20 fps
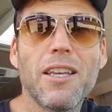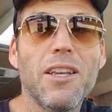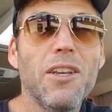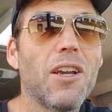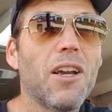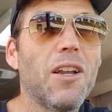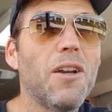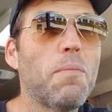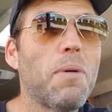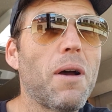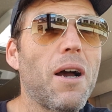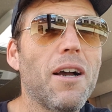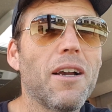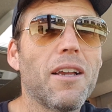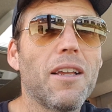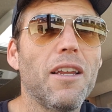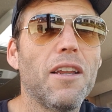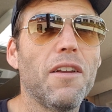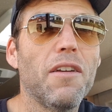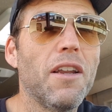Are you going to
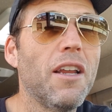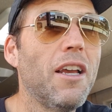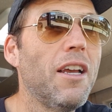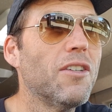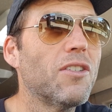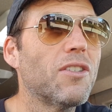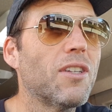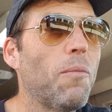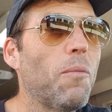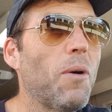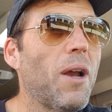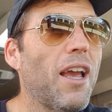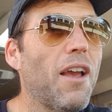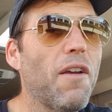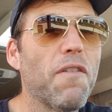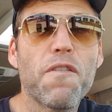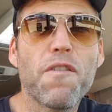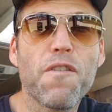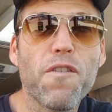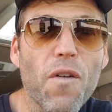park it in
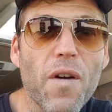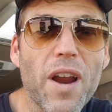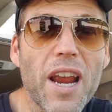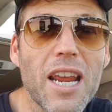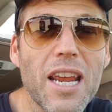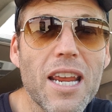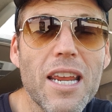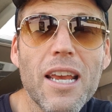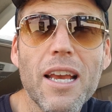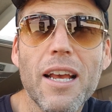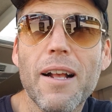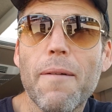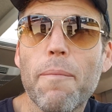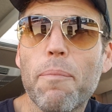somewhere free?